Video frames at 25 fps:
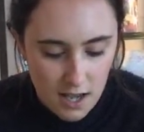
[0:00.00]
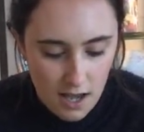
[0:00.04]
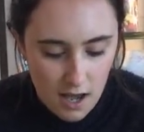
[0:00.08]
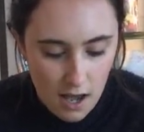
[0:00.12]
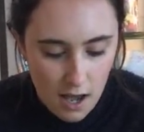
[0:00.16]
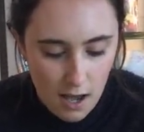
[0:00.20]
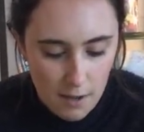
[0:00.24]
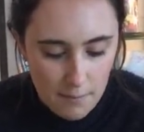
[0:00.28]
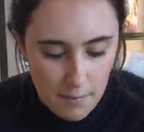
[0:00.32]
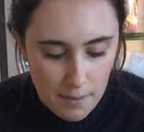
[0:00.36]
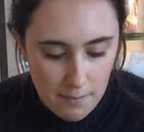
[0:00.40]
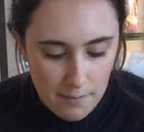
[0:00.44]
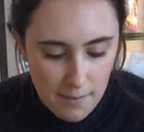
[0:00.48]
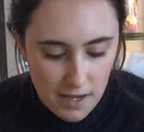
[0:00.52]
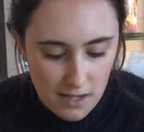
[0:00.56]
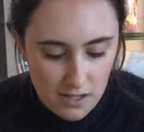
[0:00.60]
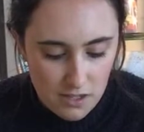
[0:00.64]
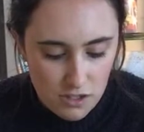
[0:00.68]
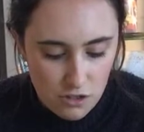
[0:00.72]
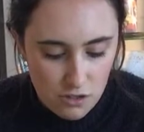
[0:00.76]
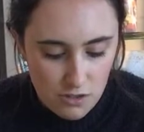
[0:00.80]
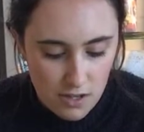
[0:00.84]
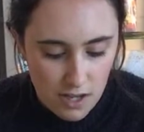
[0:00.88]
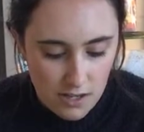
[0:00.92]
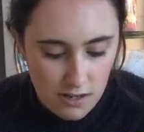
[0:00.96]
and make
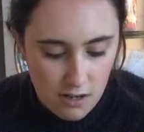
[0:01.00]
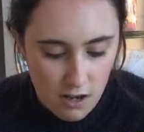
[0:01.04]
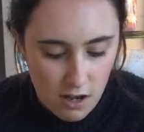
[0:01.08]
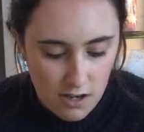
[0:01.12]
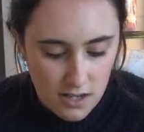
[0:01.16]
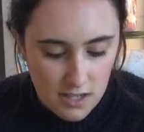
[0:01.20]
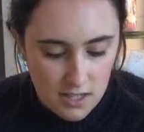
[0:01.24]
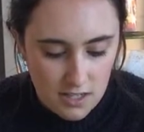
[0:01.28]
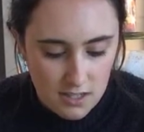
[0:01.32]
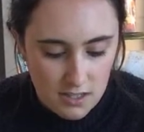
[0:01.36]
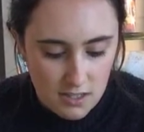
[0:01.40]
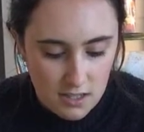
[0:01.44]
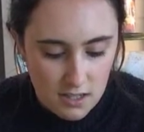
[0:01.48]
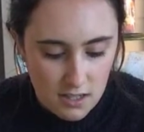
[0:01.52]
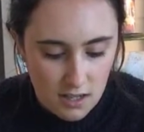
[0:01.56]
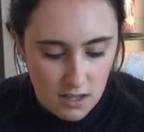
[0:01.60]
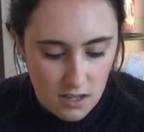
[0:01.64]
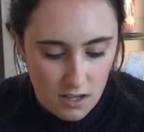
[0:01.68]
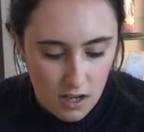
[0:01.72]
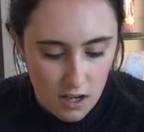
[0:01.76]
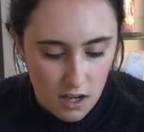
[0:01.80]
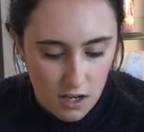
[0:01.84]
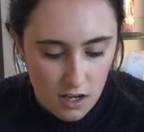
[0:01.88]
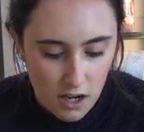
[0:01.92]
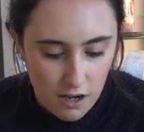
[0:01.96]
sure they're nice
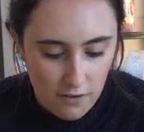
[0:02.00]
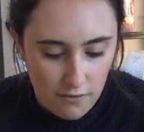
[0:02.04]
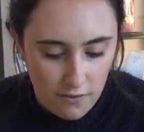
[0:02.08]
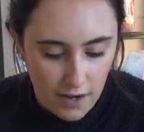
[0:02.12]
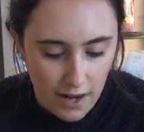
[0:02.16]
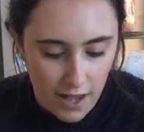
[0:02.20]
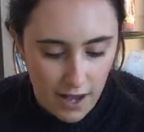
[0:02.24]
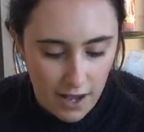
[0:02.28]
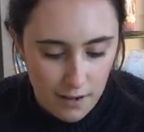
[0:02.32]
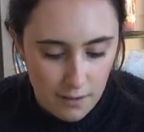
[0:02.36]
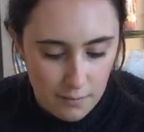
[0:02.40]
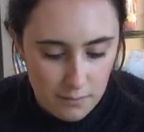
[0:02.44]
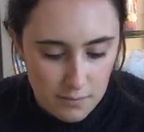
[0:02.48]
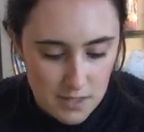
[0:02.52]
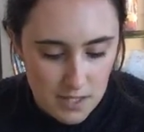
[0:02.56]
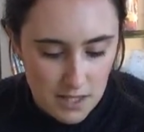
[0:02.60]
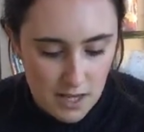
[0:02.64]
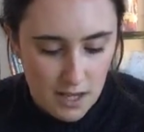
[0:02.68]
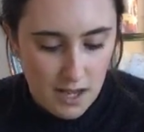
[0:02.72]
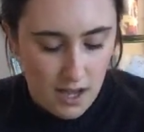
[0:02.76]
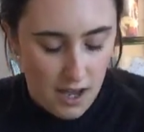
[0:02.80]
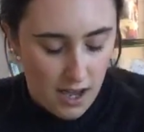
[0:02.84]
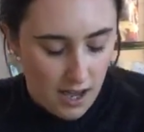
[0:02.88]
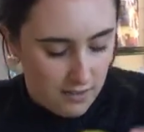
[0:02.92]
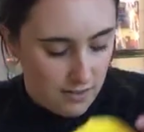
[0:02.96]
and overlapped.
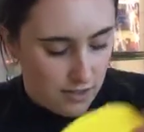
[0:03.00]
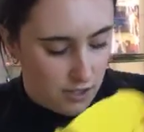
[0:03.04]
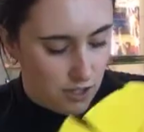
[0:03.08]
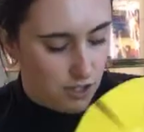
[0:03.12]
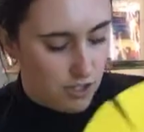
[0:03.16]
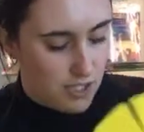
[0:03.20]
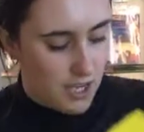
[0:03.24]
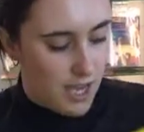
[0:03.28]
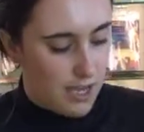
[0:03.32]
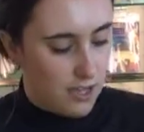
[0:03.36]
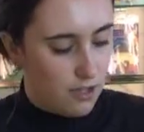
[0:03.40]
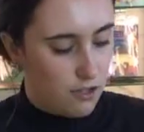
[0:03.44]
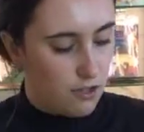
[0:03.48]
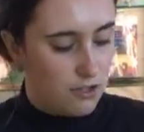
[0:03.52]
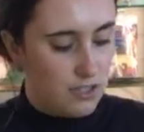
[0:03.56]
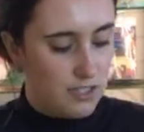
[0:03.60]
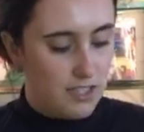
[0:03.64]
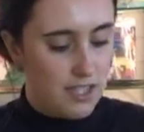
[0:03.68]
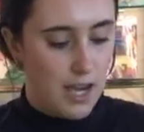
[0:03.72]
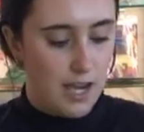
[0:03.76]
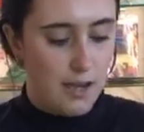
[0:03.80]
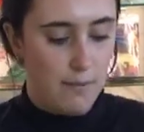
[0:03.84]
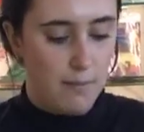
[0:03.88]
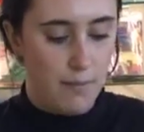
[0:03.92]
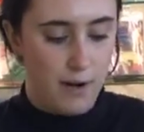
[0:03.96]
And then you take your
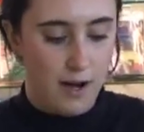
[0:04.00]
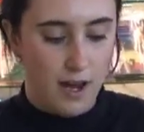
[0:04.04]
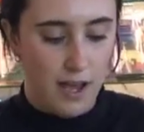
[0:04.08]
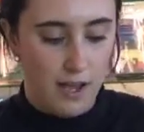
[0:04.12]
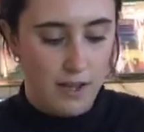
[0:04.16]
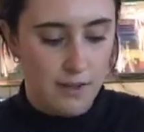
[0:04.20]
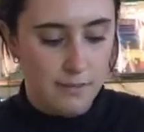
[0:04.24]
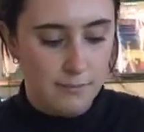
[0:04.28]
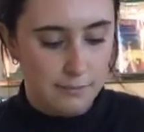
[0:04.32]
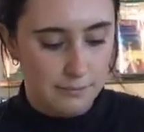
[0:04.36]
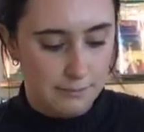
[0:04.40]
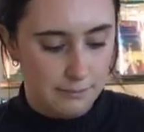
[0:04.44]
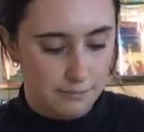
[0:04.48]
stapler